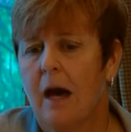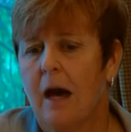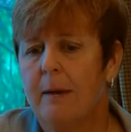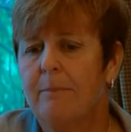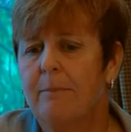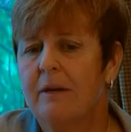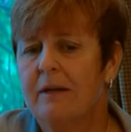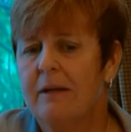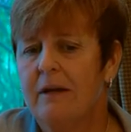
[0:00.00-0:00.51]

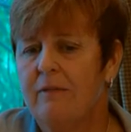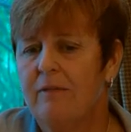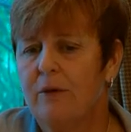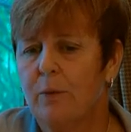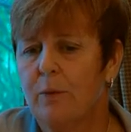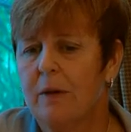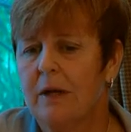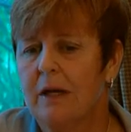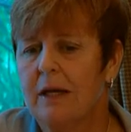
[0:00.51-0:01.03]
I believe
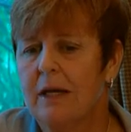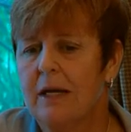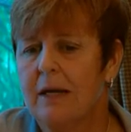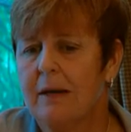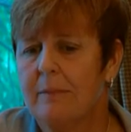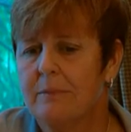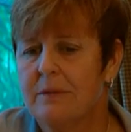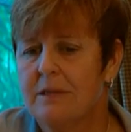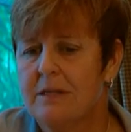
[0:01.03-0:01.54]
it really
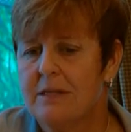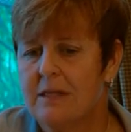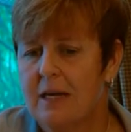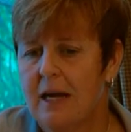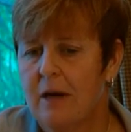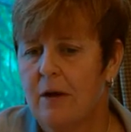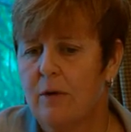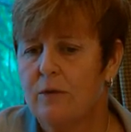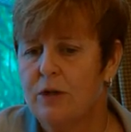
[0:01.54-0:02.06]
comes
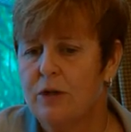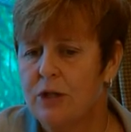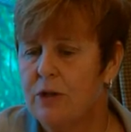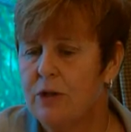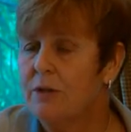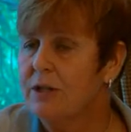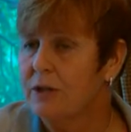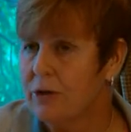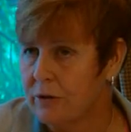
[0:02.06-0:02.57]
down
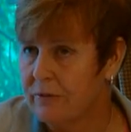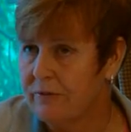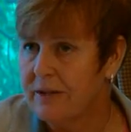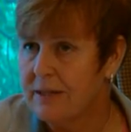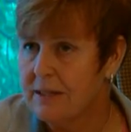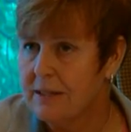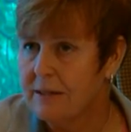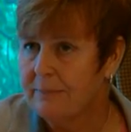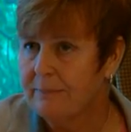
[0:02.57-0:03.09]
to
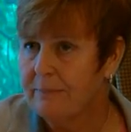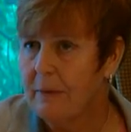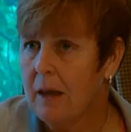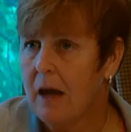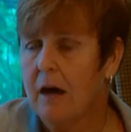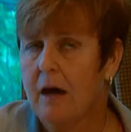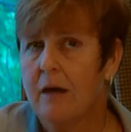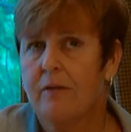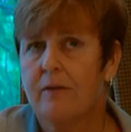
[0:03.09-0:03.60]
service.
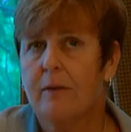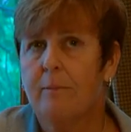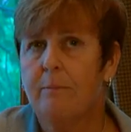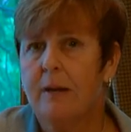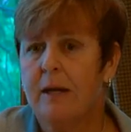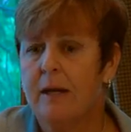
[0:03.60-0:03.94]
The